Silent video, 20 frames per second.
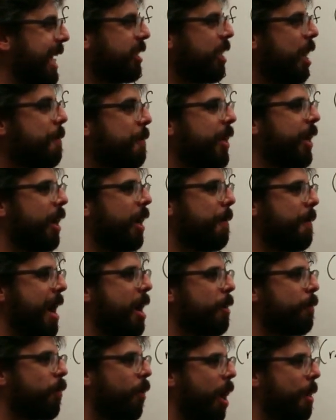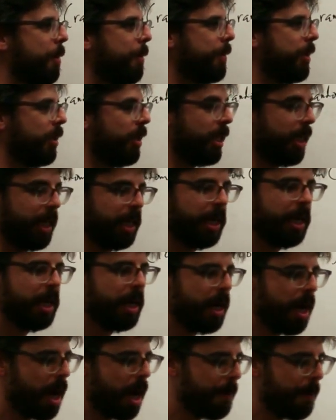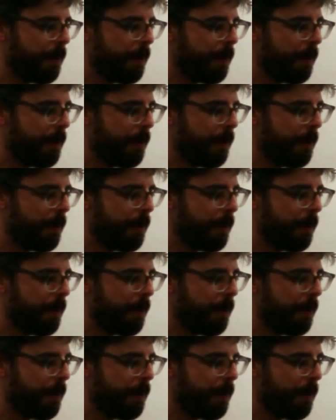something about probability. Um,